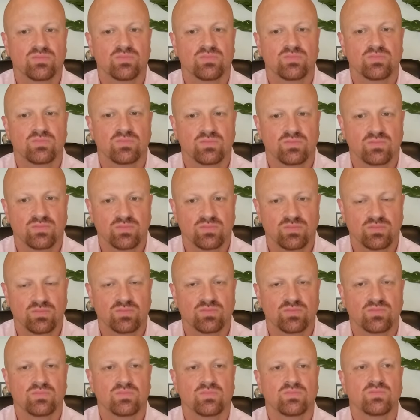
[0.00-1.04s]

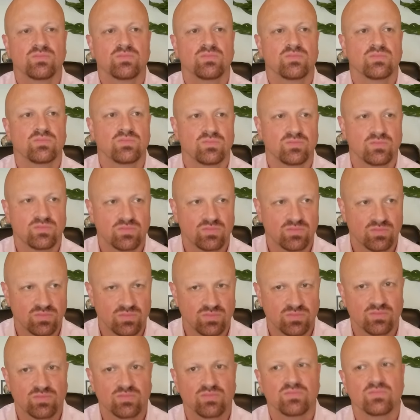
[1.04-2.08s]

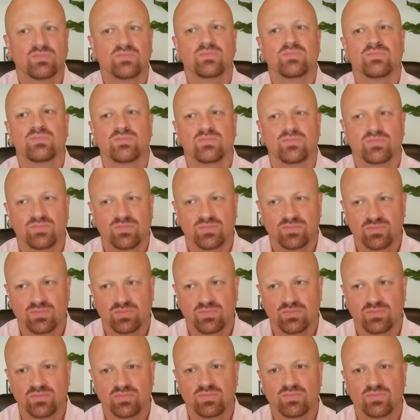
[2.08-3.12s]

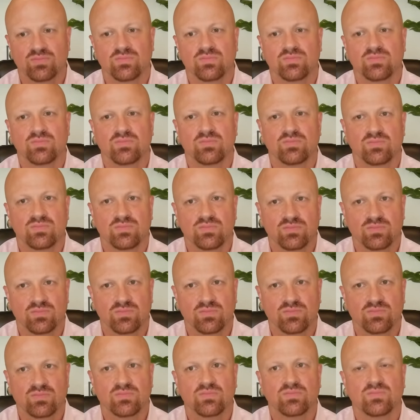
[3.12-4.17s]

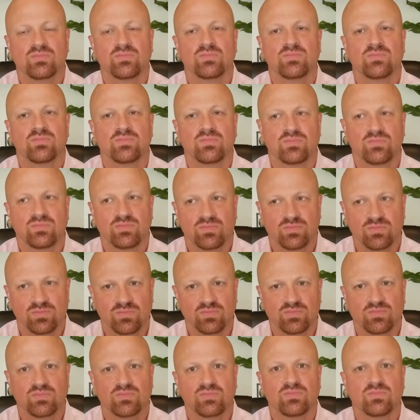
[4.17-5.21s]

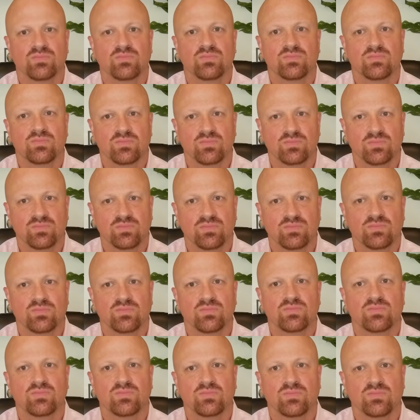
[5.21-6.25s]

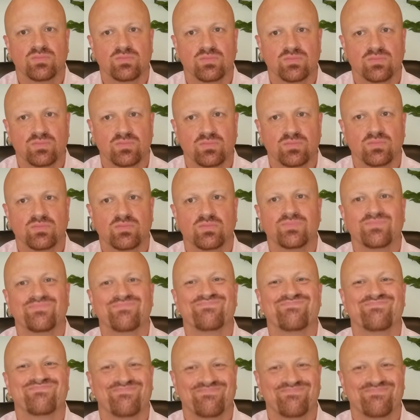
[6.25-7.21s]
(silent)